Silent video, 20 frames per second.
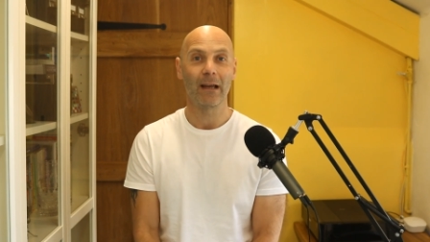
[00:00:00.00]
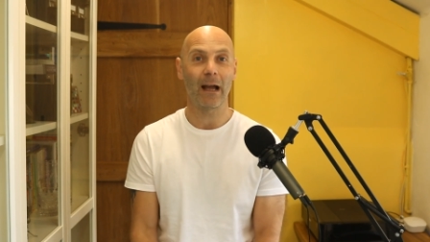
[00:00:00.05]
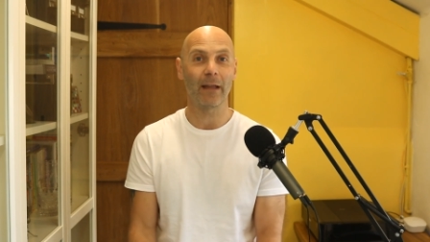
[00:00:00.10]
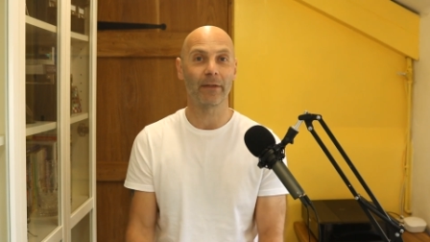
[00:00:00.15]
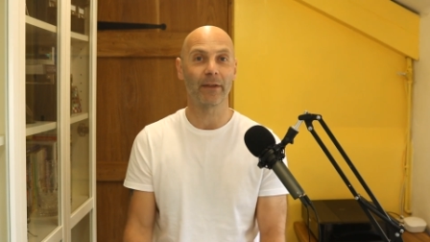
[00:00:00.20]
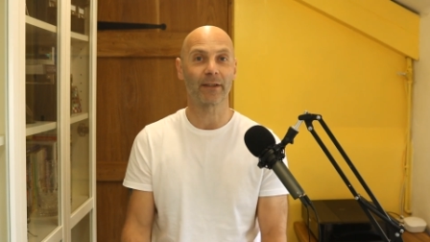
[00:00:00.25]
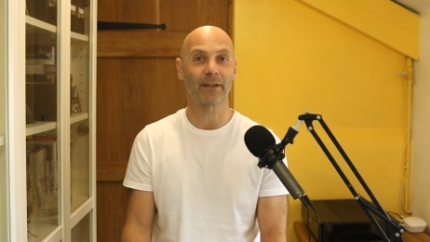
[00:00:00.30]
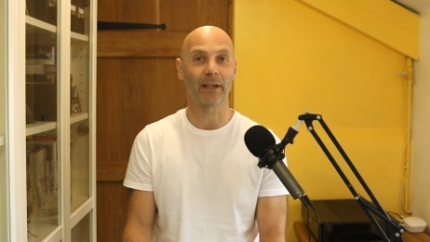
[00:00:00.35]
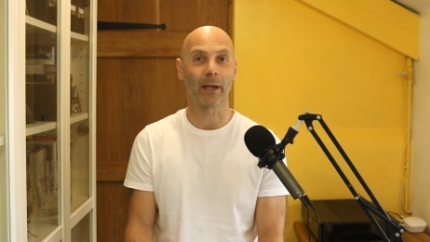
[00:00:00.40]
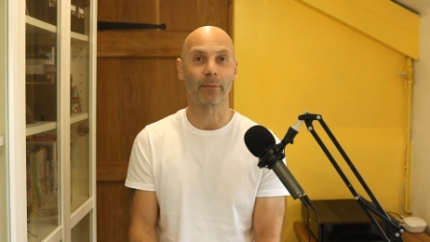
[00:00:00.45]

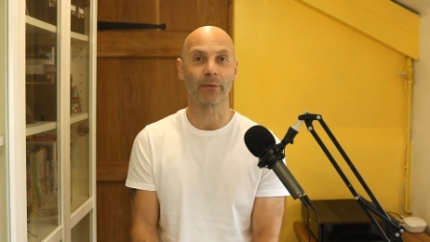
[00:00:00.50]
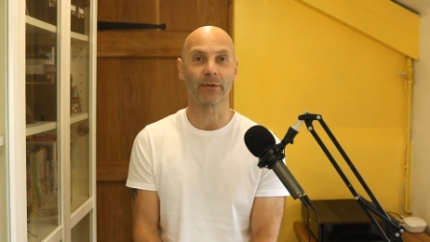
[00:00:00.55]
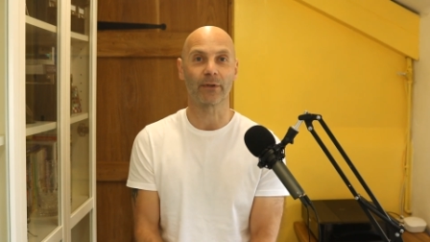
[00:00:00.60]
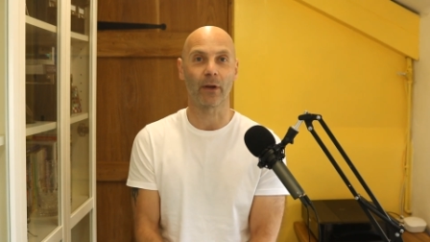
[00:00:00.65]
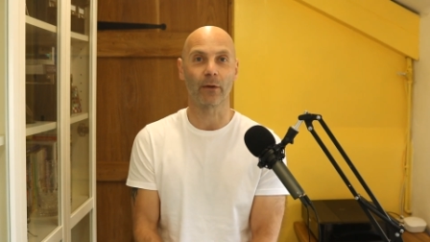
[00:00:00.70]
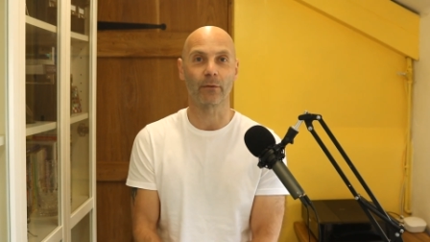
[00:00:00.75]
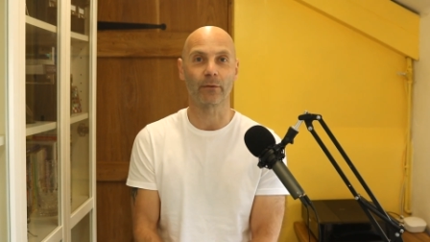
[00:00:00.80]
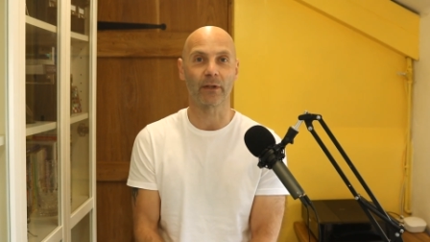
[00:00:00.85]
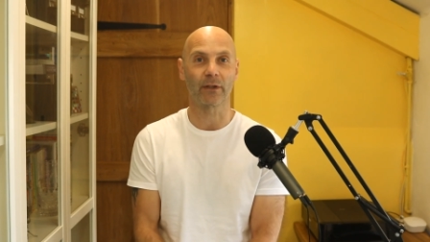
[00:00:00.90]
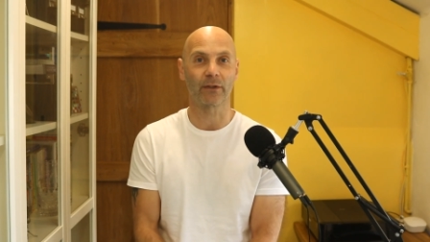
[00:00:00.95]
and this
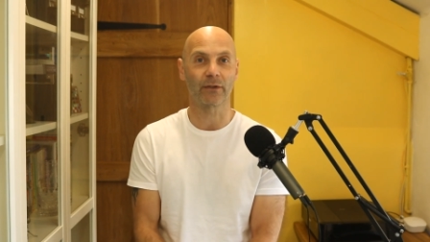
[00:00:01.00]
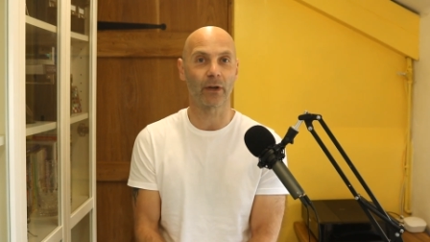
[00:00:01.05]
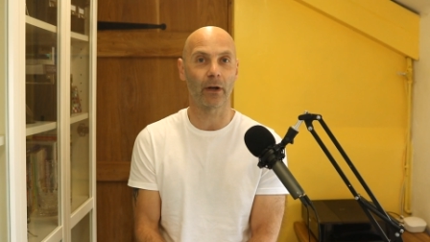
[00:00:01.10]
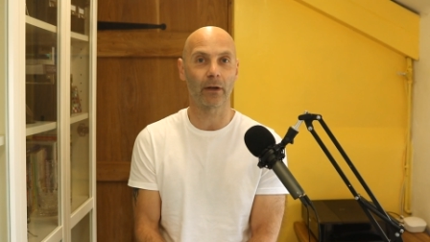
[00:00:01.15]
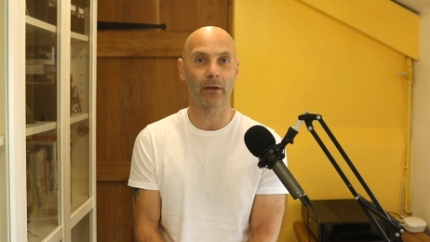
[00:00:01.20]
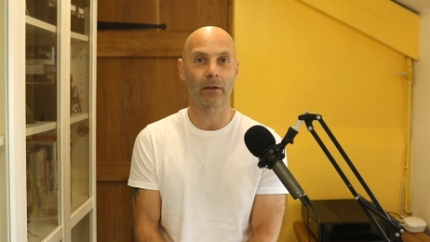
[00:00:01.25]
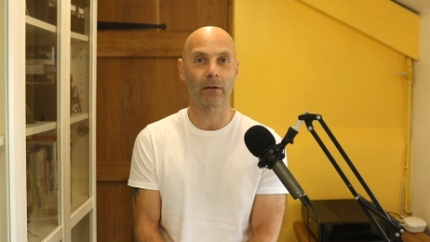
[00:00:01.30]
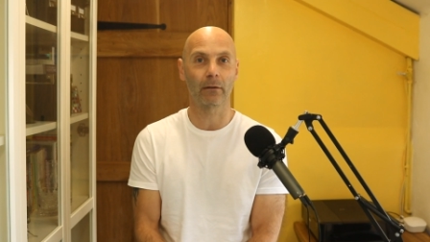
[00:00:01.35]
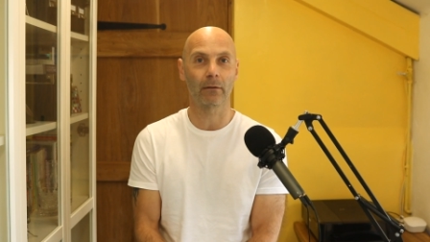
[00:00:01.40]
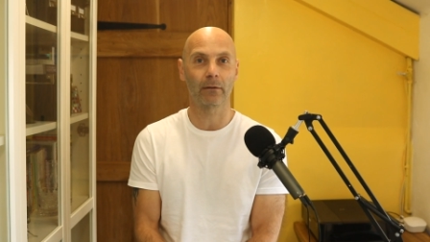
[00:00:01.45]
episode is
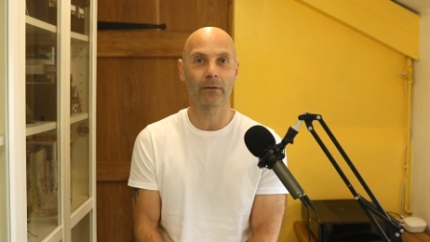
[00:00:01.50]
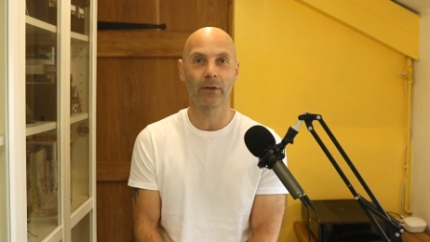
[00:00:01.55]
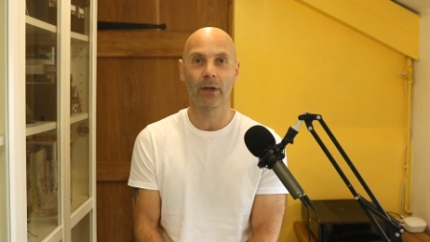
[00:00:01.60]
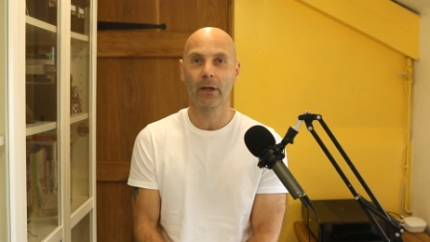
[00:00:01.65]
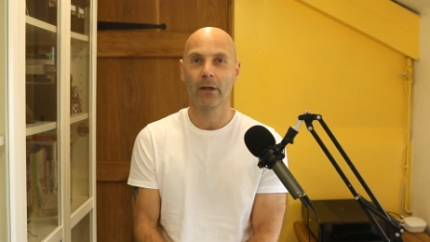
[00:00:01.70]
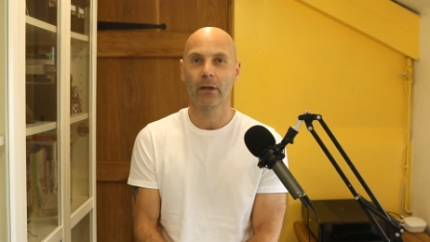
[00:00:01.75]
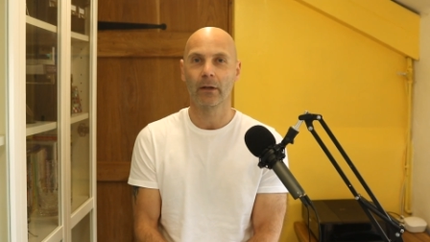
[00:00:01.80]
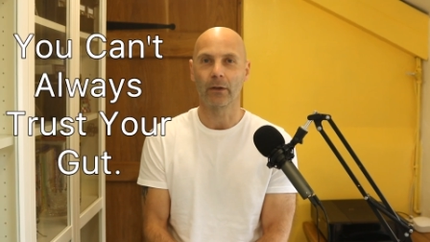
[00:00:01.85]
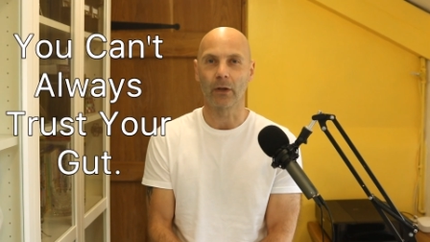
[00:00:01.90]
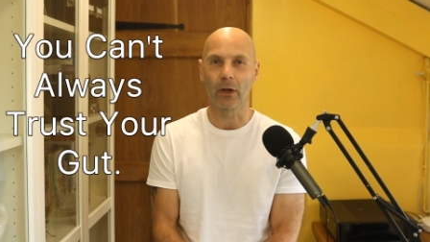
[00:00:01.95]
titled
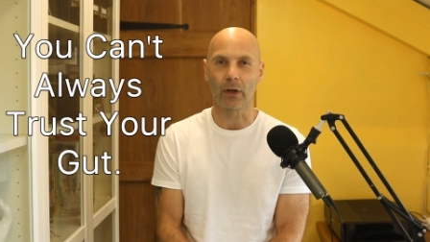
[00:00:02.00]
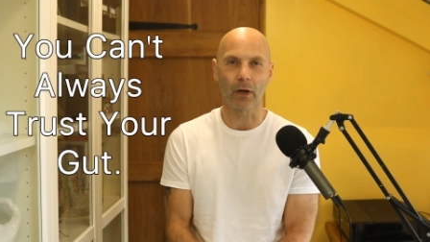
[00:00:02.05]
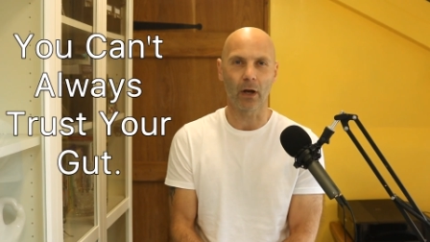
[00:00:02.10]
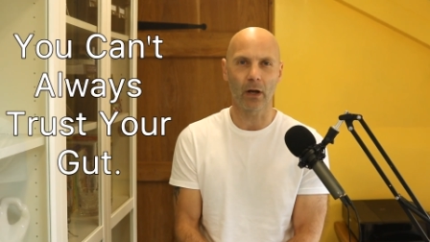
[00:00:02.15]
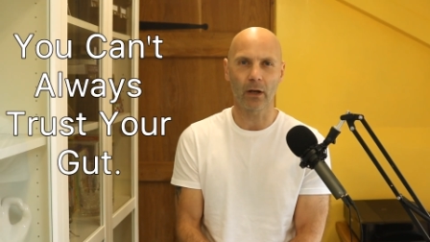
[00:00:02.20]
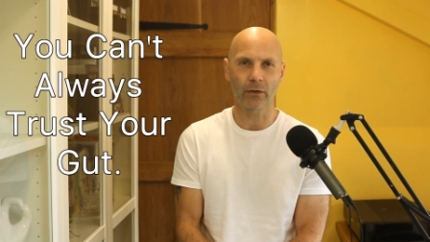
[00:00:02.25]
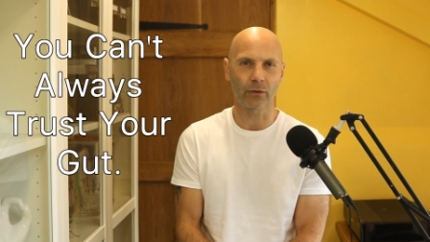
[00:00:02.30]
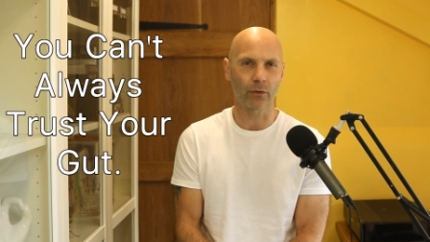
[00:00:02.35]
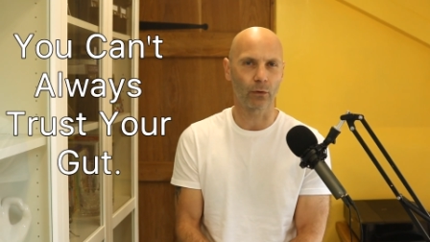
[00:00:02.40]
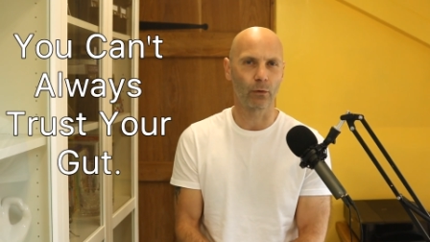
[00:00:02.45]
You
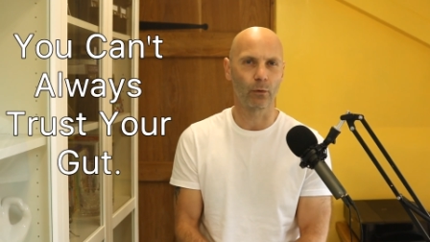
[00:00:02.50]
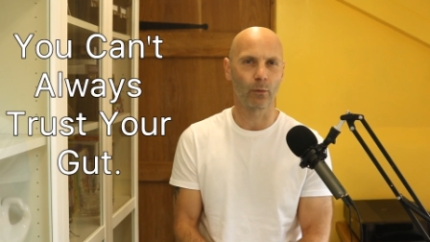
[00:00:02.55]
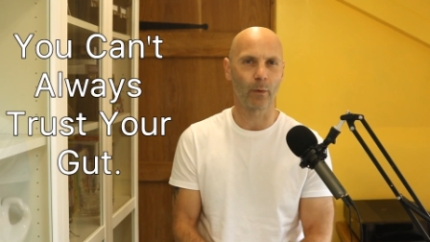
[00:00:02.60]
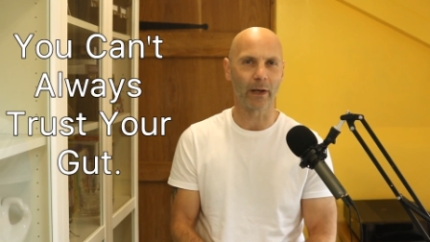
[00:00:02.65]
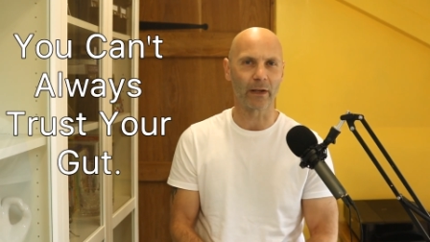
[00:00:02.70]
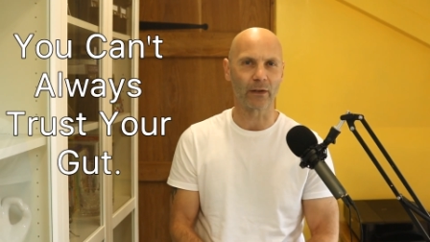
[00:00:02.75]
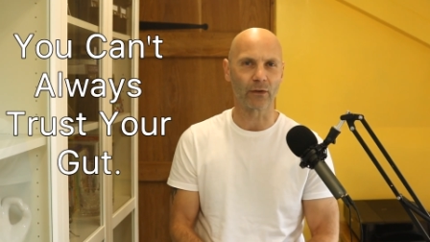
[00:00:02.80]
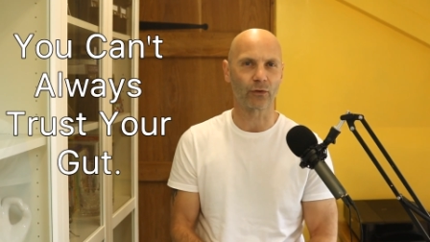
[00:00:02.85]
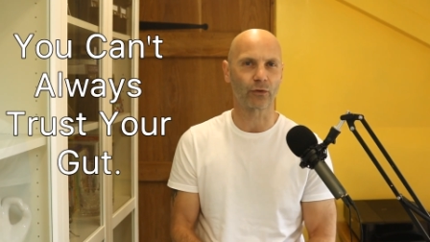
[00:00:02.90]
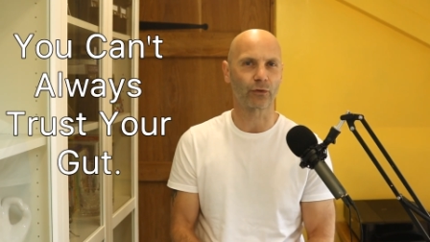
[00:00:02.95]
Can't
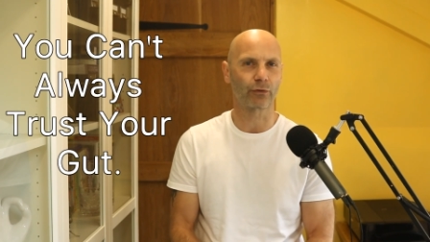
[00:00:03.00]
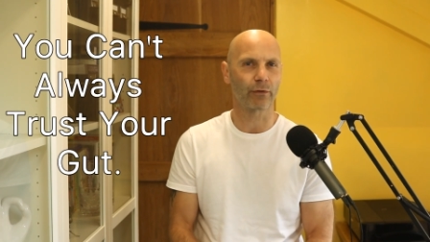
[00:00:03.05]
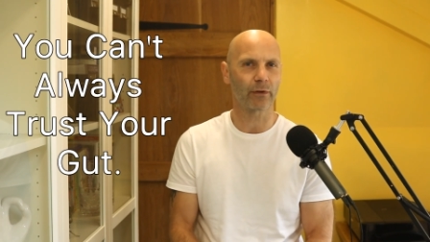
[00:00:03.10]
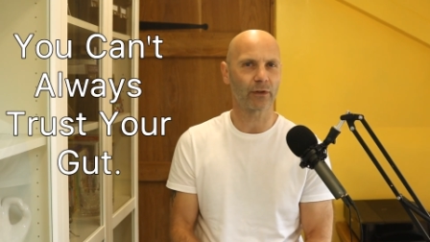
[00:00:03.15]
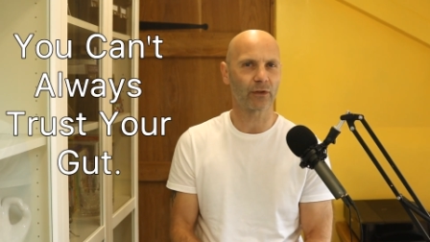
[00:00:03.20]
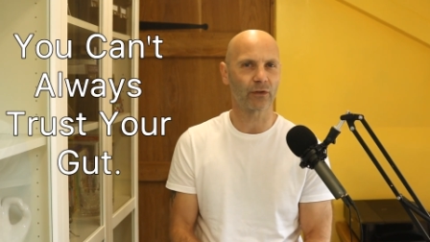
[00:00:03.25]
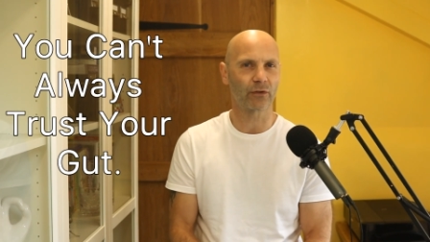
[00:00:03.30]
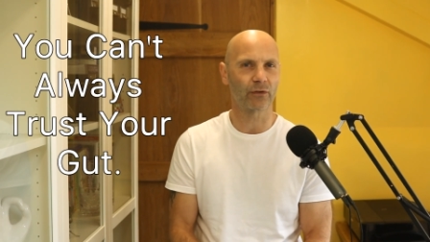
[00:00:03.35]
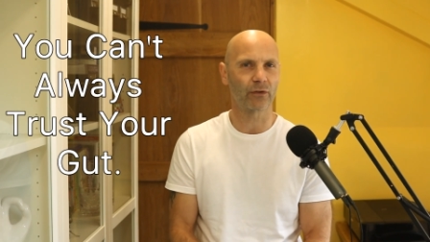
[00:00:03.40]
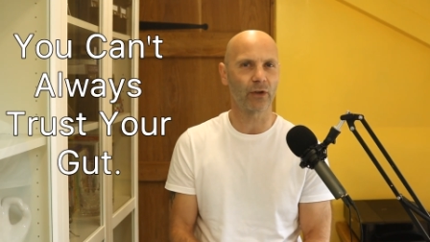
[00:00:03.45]
Always
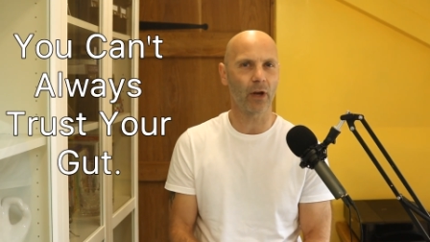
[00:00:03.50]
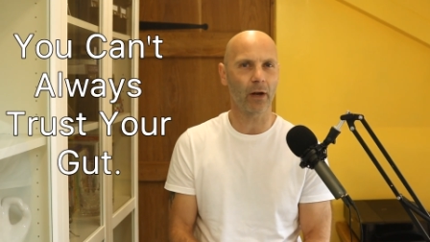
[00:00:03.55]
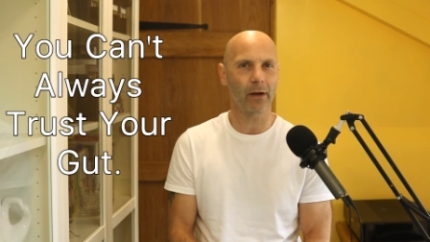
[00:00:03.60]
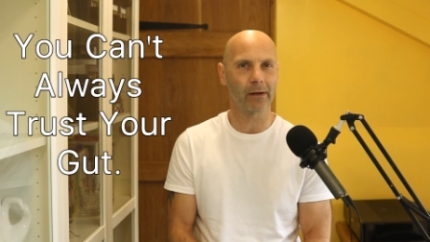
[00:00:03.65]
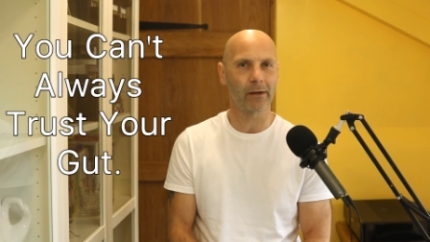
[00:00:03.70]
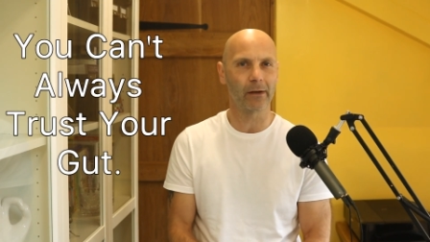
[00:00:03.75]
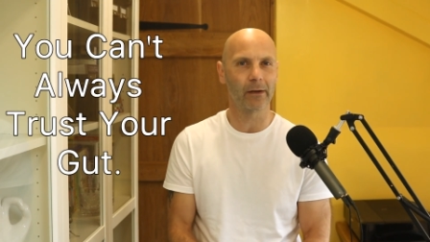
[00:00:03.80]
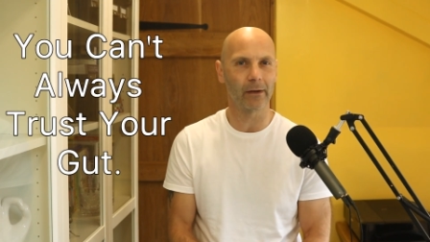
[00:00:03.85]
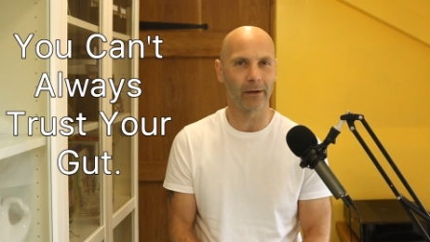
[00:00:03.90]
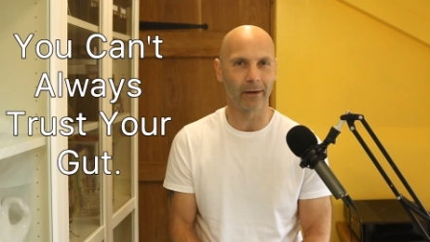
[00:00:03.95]
Trust Your
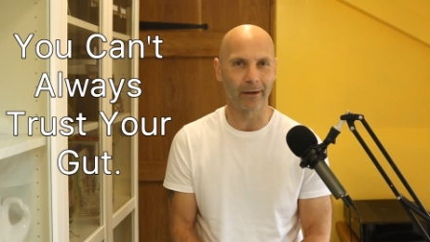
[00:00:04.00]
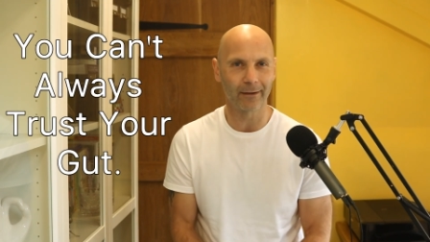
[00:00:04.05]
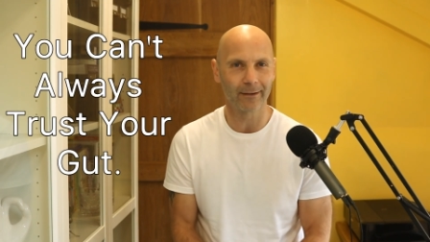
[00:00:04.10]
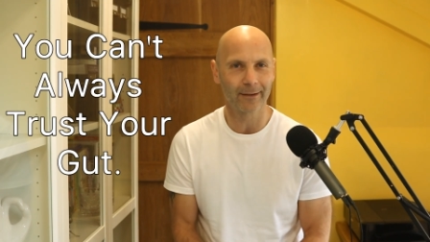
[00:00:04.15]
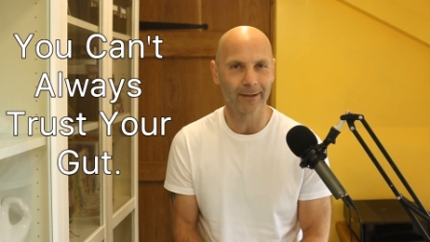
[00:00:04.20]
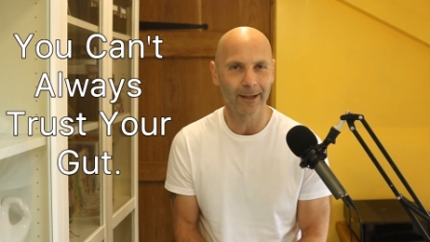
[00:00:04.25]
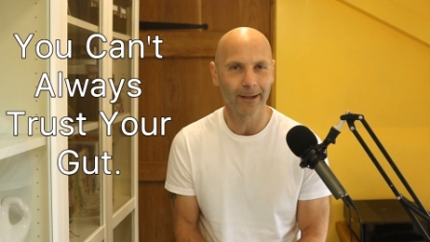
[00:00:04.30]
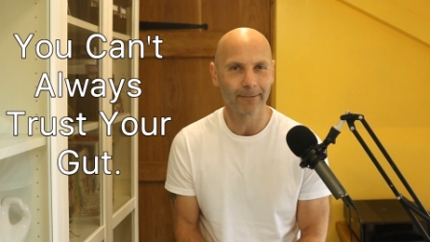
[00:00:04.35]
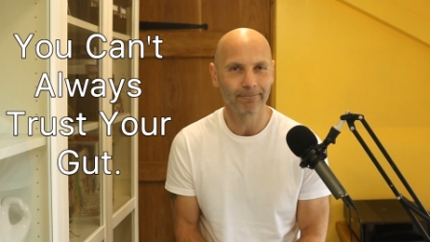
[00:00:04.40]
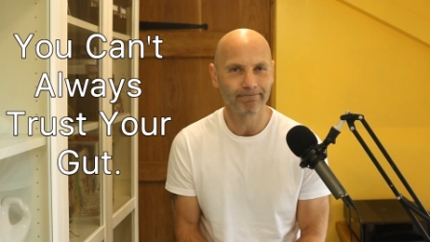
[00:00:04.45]

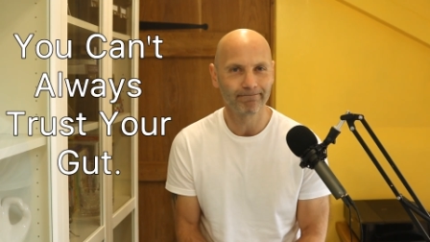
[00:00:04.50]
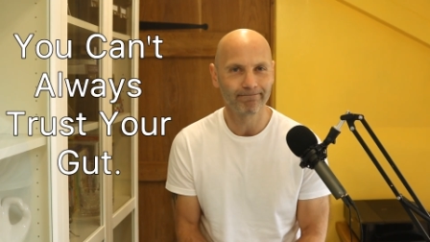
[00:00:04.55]
Gut.